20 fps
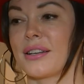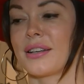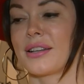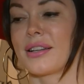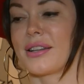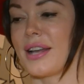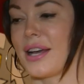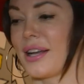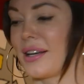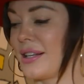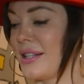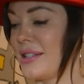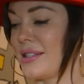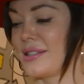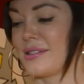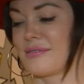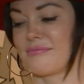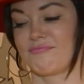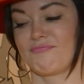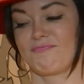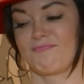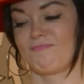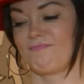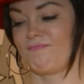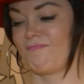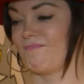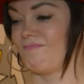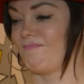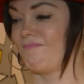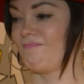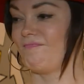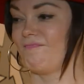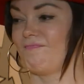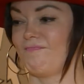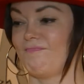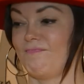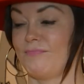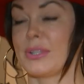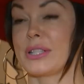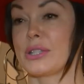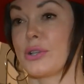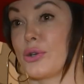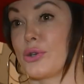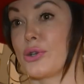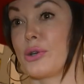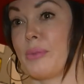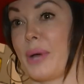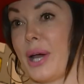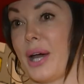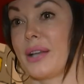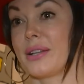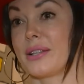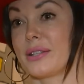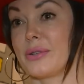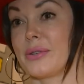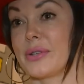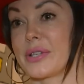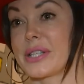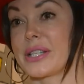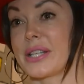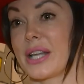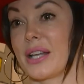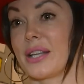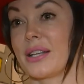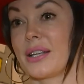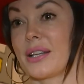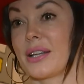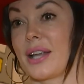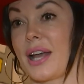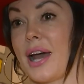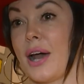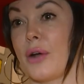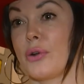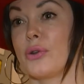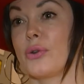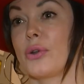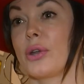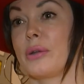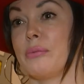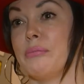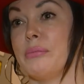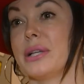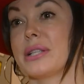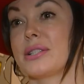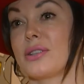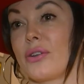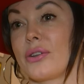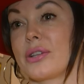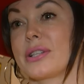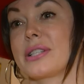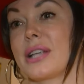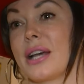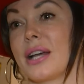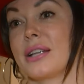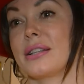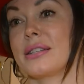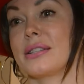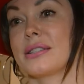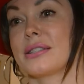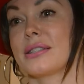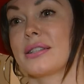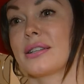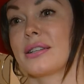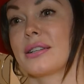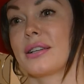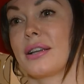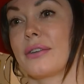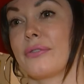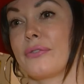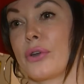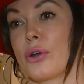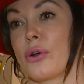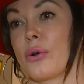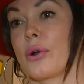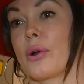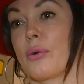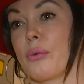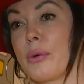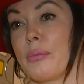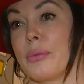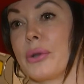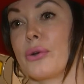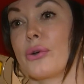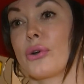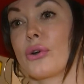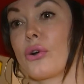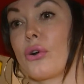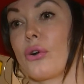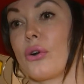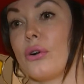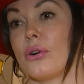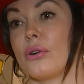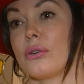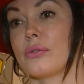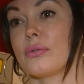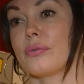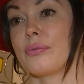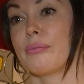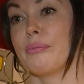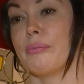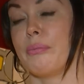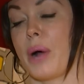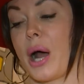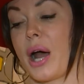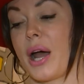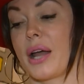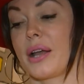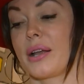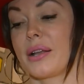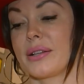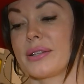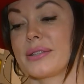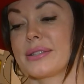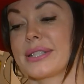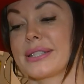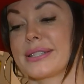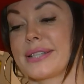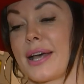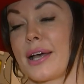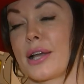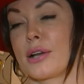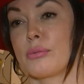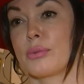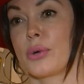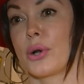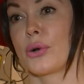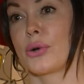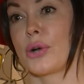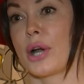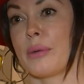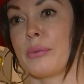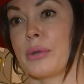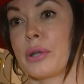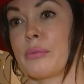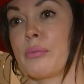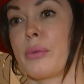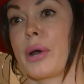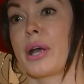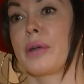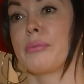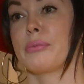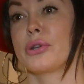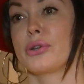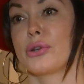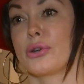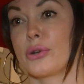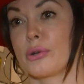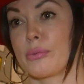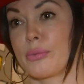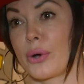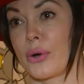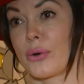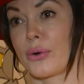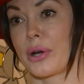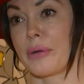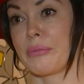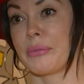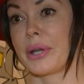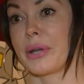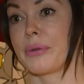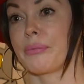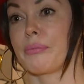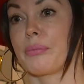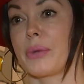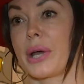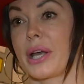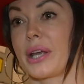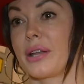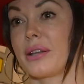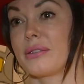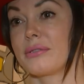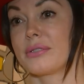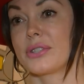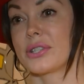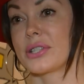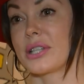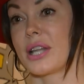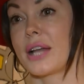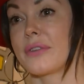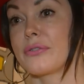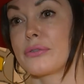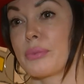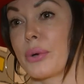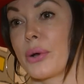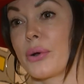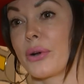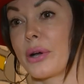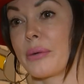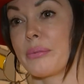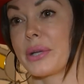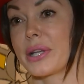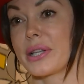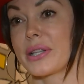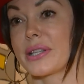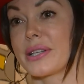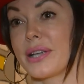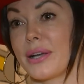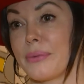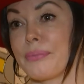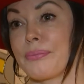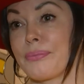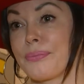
that is a sociopath to an extent, how you can miss all the signs if you're a woman or a girl by societal programming, by maternal programming, by just life's programming at the time.